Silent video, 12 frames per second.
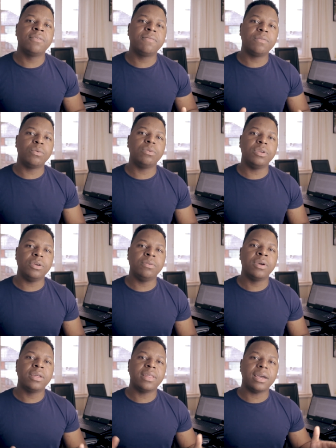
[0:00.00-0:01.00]
for you
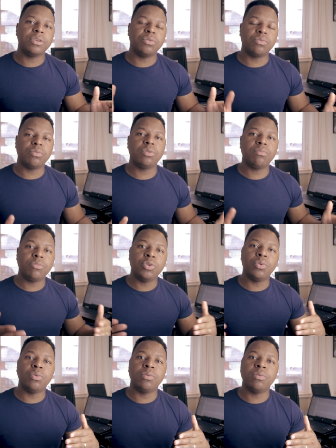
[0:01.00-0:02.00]
that
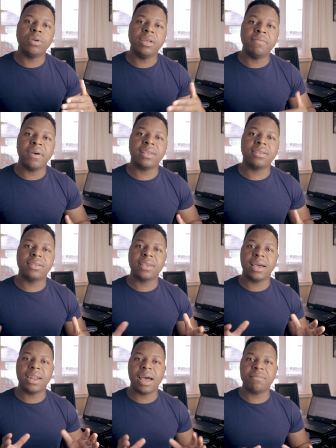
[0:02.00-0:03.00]
your investors
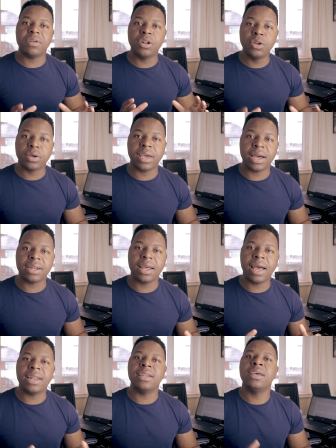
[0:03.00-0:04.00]
can have a look at
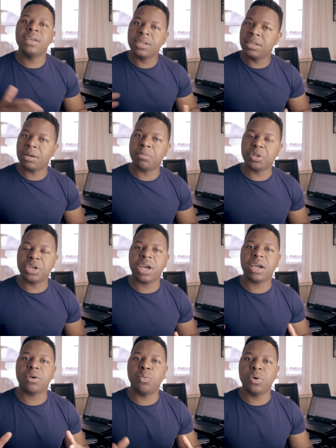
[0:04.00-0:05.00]
and double
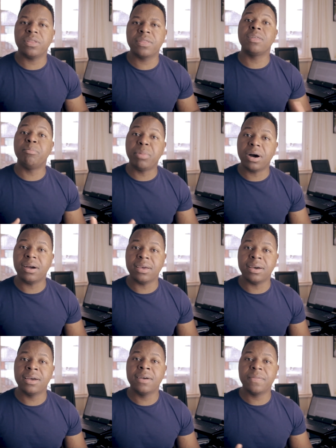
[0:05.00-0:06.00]
check with the
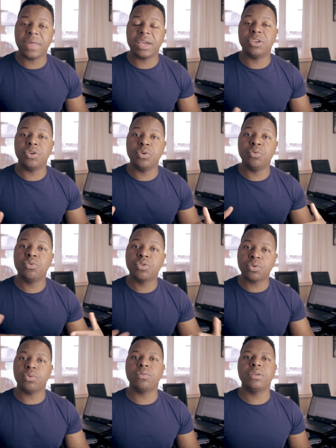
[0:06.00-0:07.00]
buyer that you
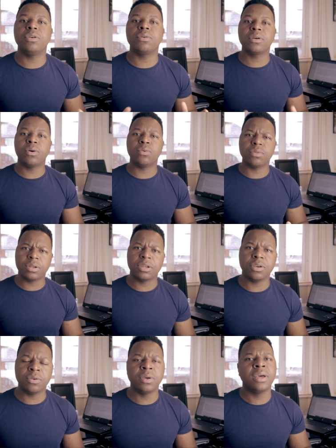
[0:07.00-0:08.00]
sold your gold
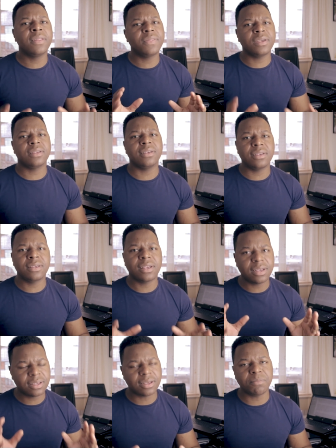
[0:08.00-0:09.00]
to. This is
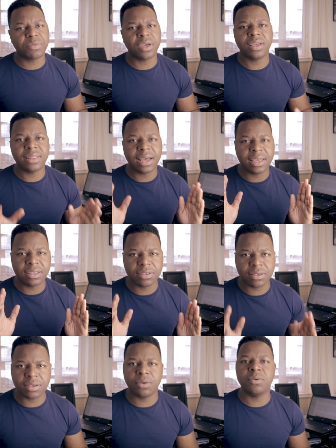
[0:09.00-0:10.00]
something that is
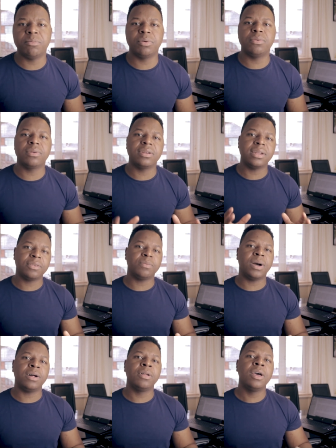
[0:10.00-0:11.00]
so important as
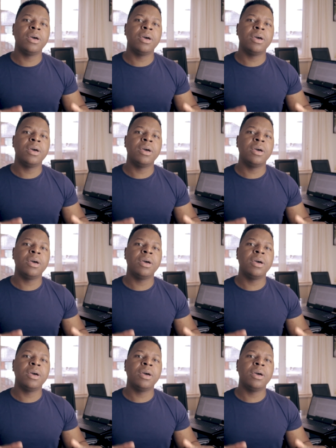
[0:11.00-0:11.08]
well,